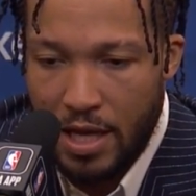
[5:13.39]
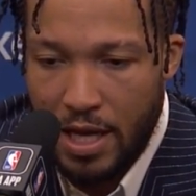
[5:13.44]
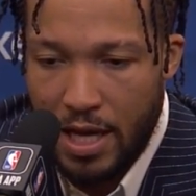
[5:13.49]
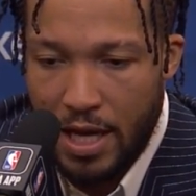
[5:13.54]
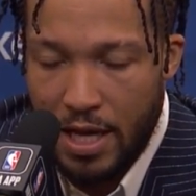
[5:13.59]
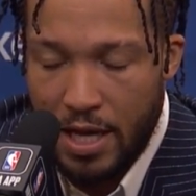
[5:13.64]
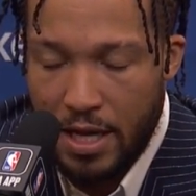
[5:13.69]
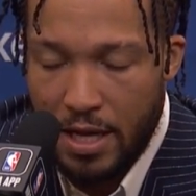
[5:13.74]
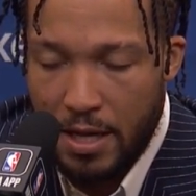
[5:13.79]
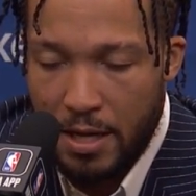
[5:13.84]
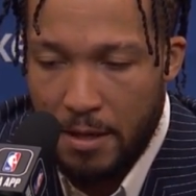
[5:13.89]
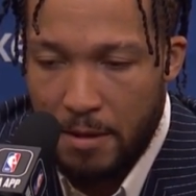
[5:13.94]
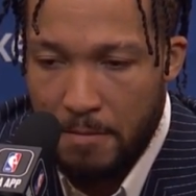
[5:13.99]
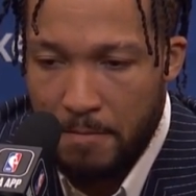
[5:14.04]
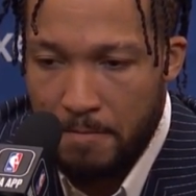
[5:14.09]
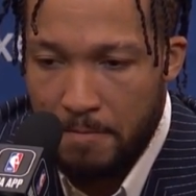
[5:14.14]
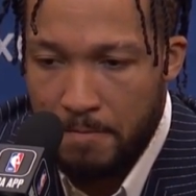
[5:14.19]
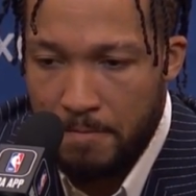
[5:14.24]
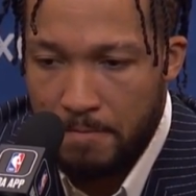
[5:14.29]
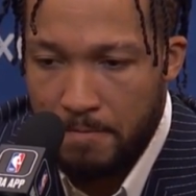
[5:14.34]

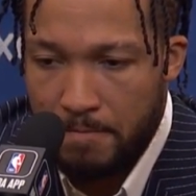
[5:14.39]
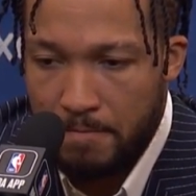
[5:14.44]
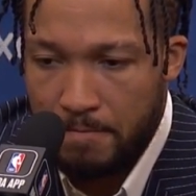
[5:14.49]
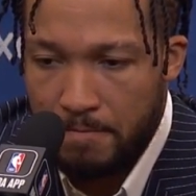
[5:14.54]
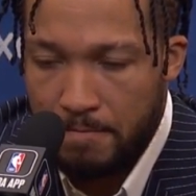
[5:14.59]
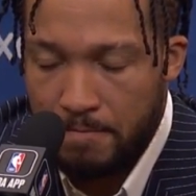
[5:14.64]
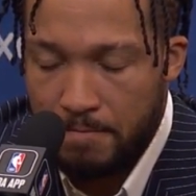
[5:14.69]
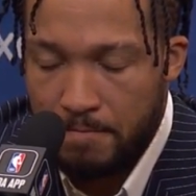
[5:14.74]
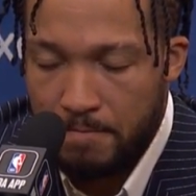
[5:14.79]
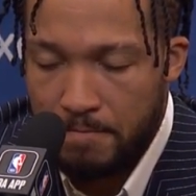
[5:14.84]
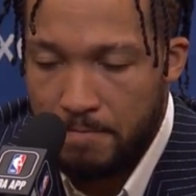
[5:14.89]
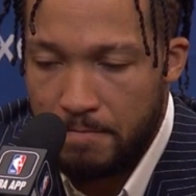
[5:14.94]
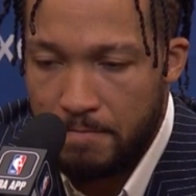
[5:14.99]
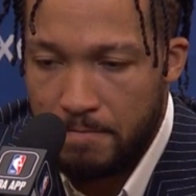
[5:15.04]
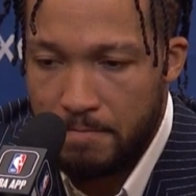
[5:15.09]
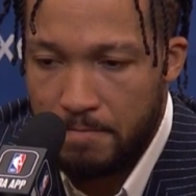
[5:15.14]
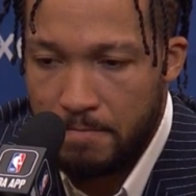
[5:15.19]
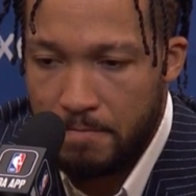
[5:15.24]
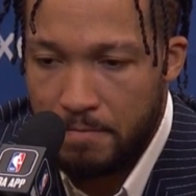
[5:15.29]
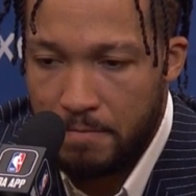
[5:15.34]
And
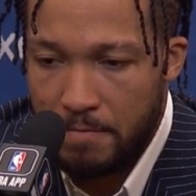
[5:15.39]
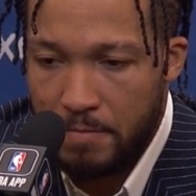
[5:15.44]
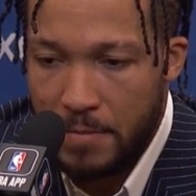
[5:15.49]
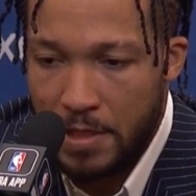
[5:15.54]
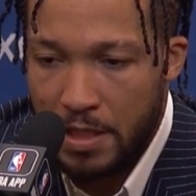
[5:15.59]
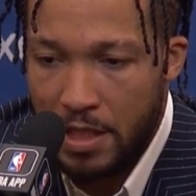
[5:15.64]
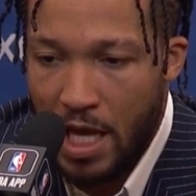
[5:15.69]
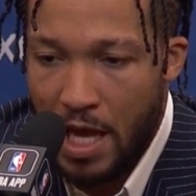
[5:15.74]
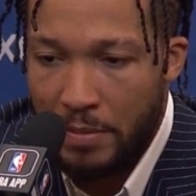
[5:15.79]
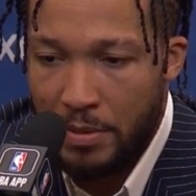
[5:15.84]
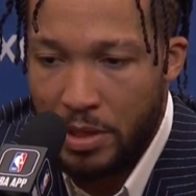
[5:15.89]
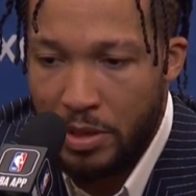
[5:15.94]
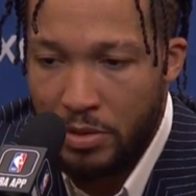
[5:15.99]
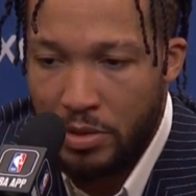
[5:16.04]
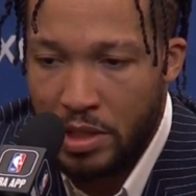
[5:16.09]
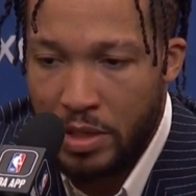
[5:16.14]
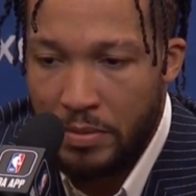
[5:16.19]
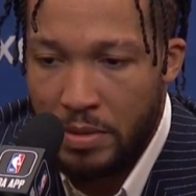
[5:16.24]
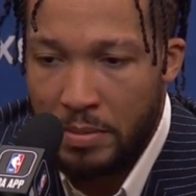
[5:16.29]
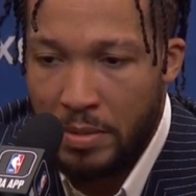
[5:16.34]
just happy he
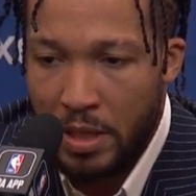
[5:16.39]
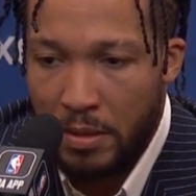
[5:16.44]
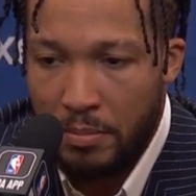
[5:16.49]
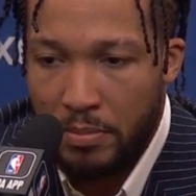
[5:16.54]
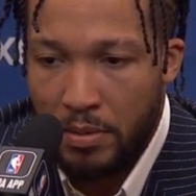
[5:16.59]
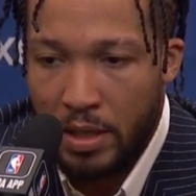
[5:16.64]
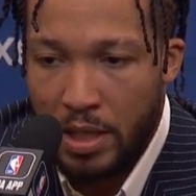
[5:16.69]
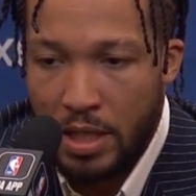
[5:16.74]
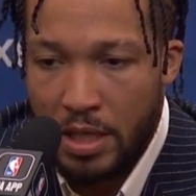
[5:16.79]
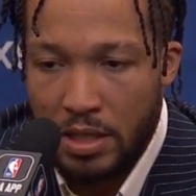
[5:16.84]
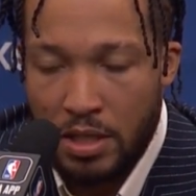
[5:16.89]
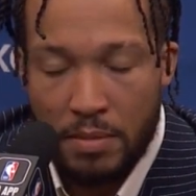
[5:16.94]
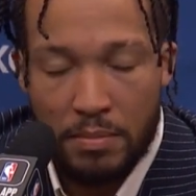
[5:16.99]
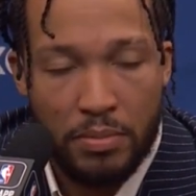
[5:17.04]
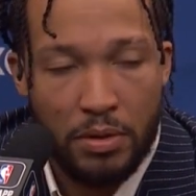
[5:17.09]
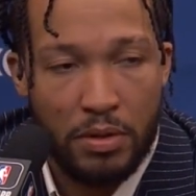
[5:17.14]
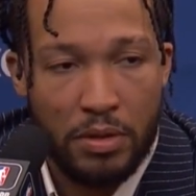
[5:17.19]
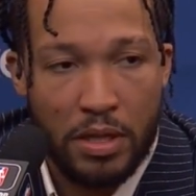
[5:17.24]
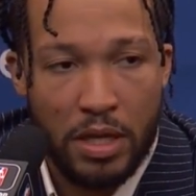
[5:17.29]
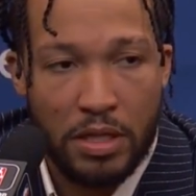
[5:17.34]
was able to make plays on
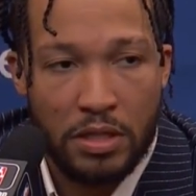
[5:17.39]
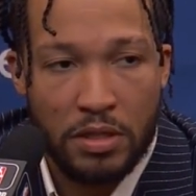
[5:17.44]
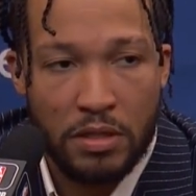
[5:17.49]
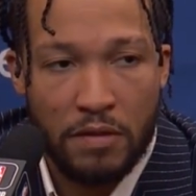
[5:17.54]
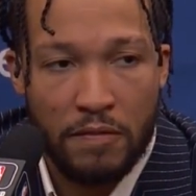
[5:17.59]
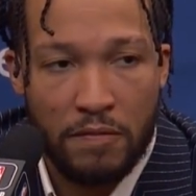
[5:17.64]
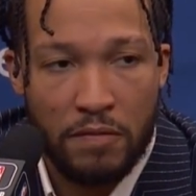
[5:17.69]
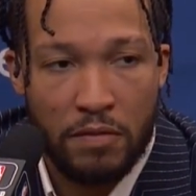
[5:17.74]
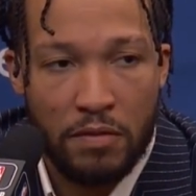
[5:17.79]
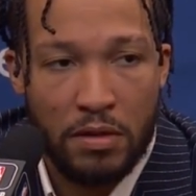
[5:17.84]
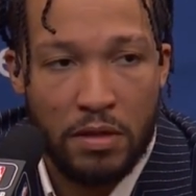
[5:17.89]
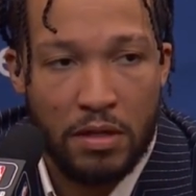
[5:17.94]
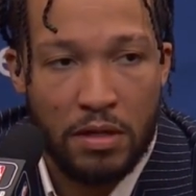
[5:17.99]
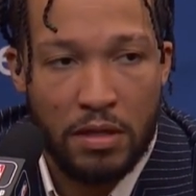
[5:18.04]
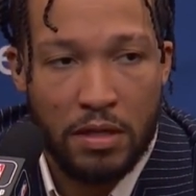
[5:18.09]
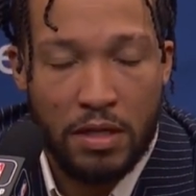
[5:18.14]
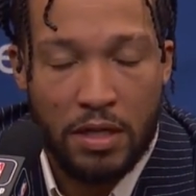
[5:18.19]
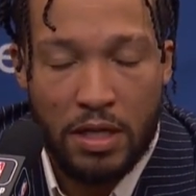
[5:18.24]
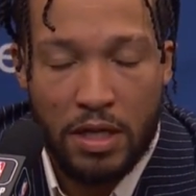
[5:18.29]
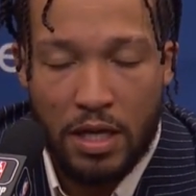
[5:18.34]
both ends of the floor.
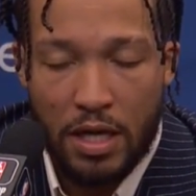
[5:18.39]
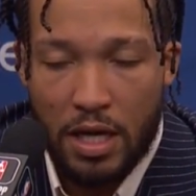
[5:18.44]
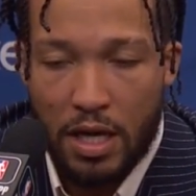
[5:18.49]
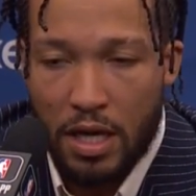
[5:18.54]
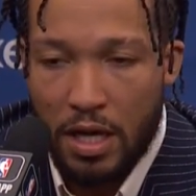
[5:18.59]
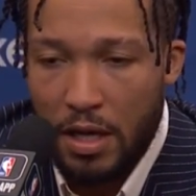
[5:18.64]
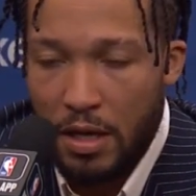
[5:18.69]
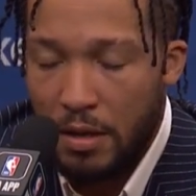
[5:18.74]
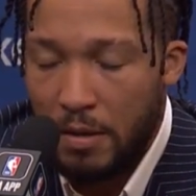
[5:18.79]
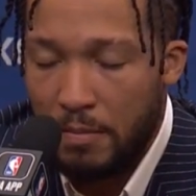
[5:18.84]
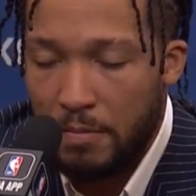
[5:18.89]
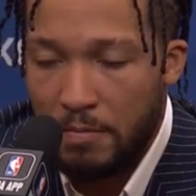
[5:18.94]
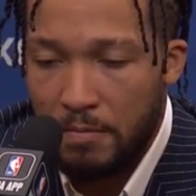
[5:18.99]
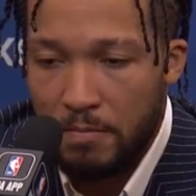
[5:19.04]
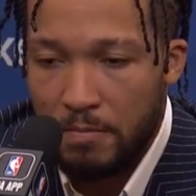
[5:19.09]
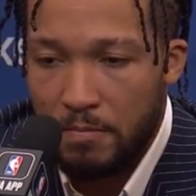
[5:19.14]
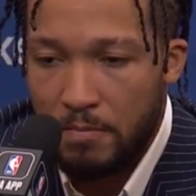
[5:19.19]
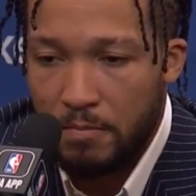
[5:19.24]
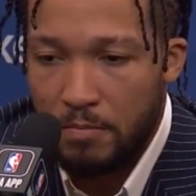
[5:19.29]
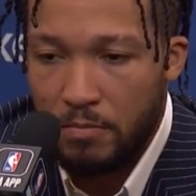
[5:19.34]
And,
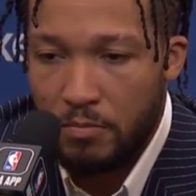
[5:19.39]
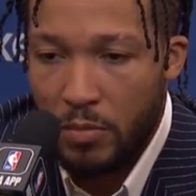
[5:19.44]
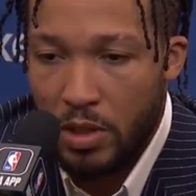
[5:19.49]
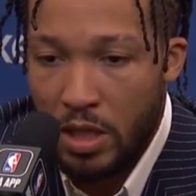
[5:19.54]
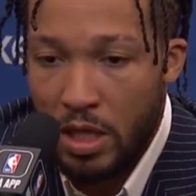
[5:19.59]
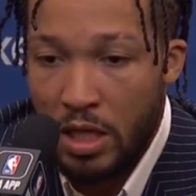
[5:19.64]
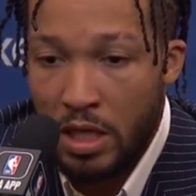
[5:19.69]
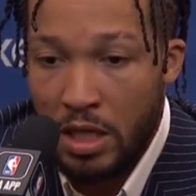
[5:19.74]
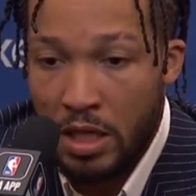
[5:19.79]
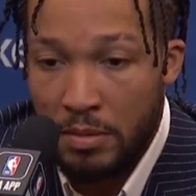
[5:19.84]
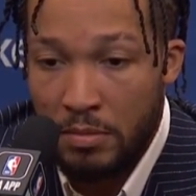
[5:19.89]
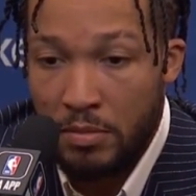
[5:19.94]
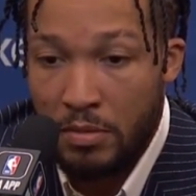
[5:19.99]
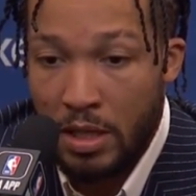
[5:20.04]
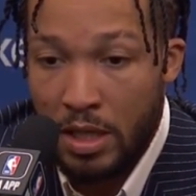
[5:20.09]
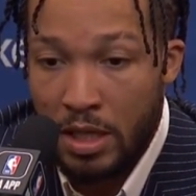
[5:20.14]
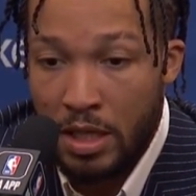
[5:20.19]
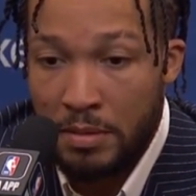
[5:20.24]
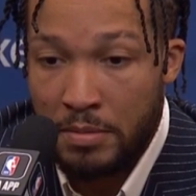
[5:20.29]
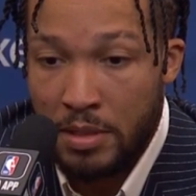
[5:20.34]
we needed
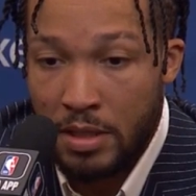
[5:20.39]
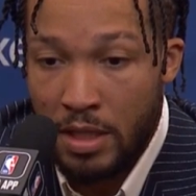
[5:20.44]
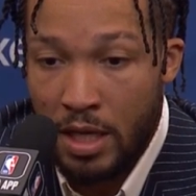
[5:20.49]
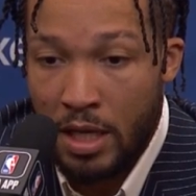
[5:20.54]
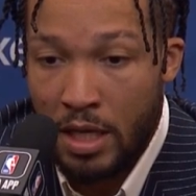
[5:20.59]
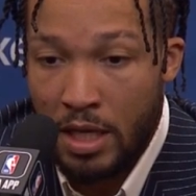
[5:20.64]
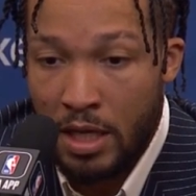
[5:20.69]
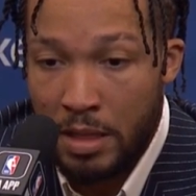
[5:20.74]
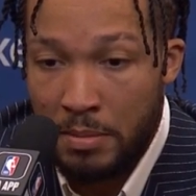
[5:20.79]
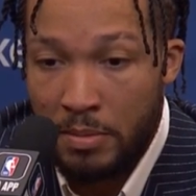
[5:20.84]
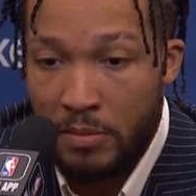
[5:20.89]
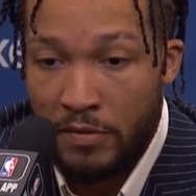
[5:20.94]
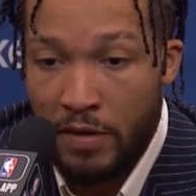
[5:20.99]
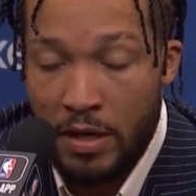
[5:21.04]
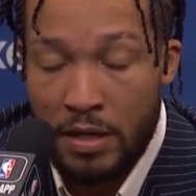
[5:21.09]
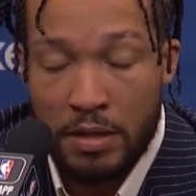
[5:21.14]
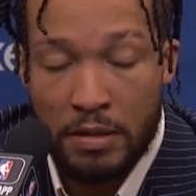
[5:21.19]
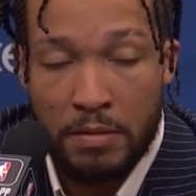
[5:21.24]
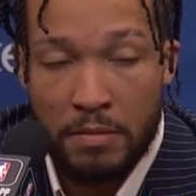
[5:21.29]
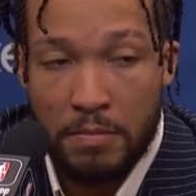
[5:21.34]
him tonight, and he
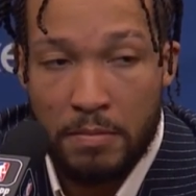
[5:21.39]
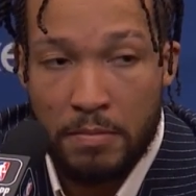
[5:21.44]
provided.